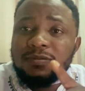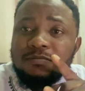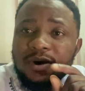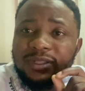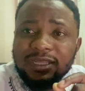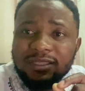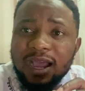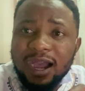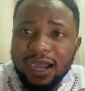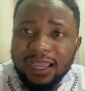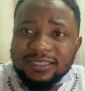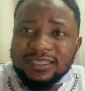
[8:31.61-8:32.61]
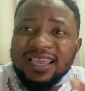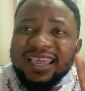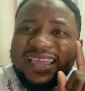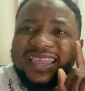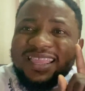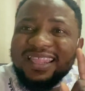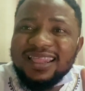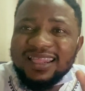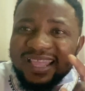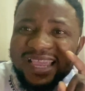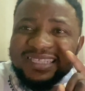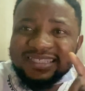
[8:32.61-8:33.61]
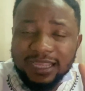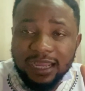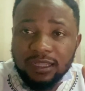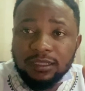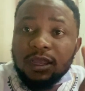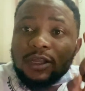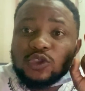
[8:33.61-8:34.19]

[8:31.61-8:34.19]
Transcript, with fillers: monetized in less than